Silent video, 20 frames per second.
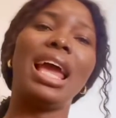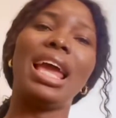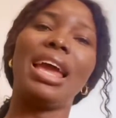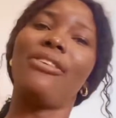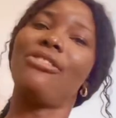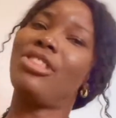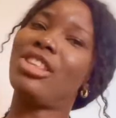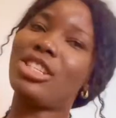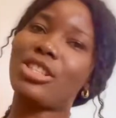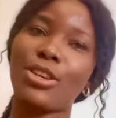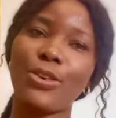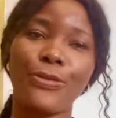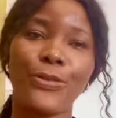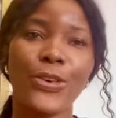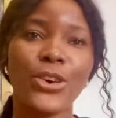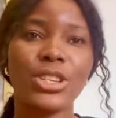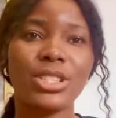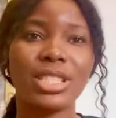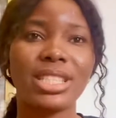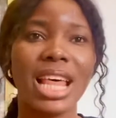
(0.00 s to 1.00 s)
if this is the
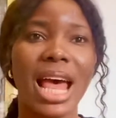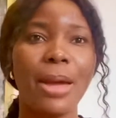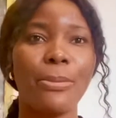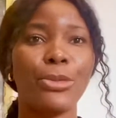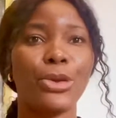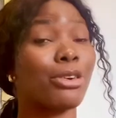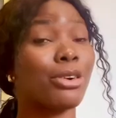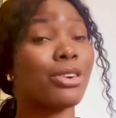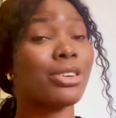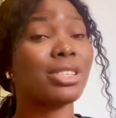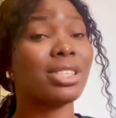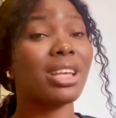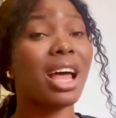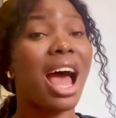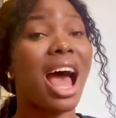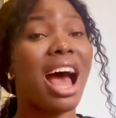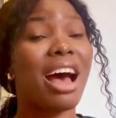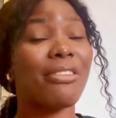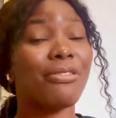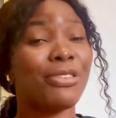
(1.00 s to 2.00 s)
first time you cross
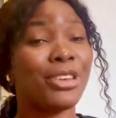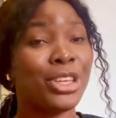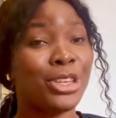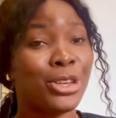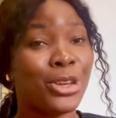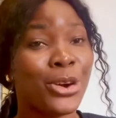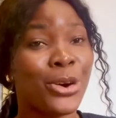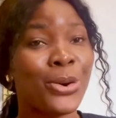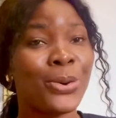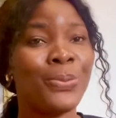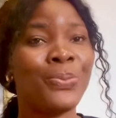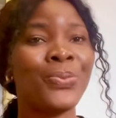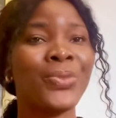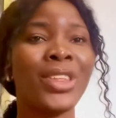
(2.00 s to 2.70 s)
our video